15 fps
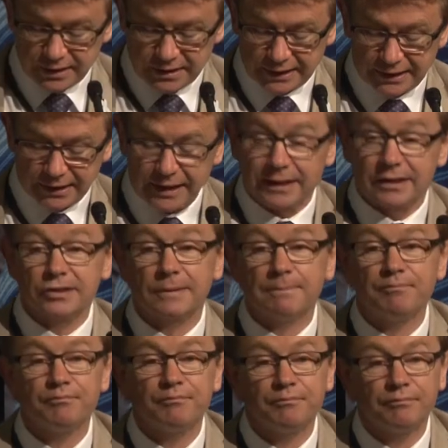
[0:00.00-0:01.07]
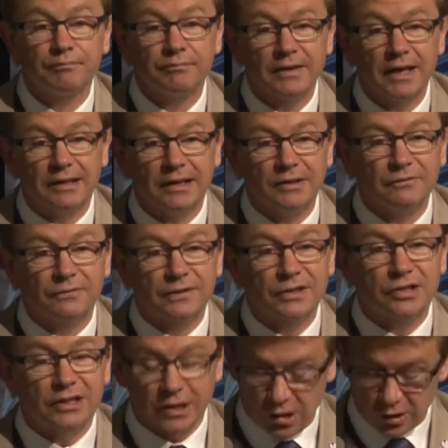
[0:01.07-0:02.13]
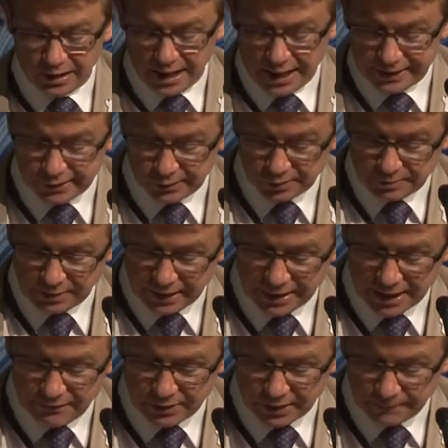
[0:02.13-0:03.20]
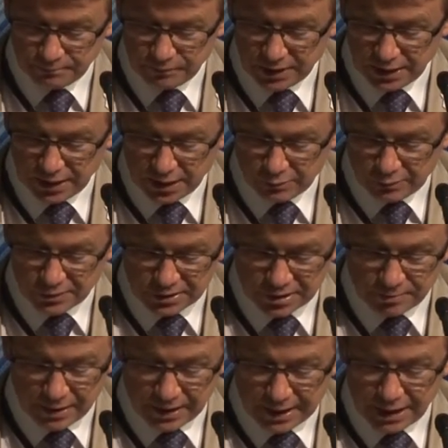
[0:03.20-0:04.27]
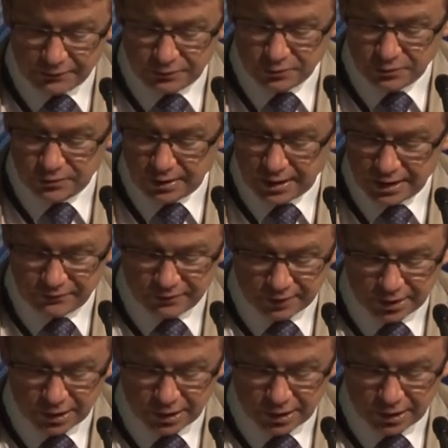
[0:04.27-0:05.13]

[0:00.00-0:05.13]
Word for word: neglect in infancy on adult behaviour, which is a powerful driver